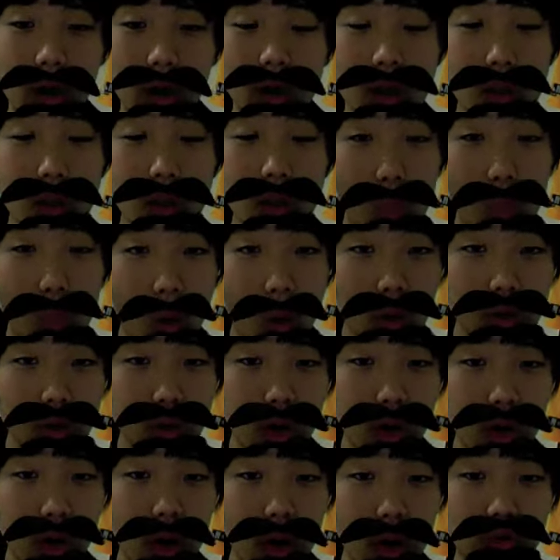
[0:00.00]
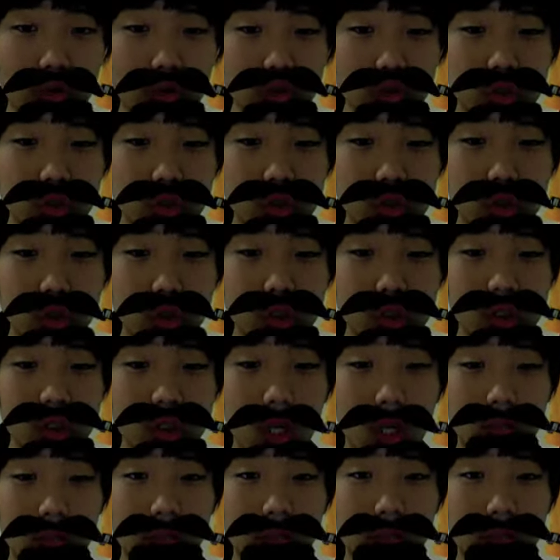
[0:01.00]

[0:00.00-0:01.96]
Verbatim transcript: He worked on evolution just like